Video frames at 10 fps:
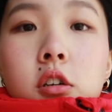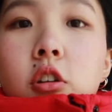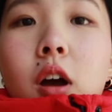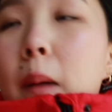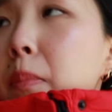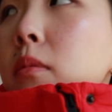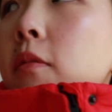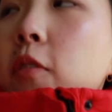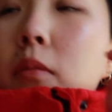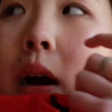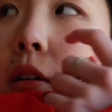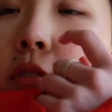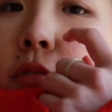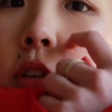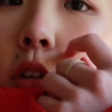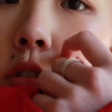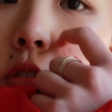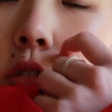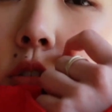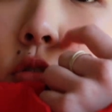don't know how people film outfit
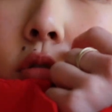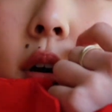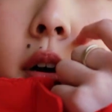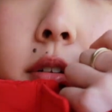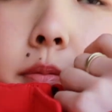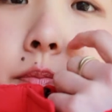videos. It's too hard.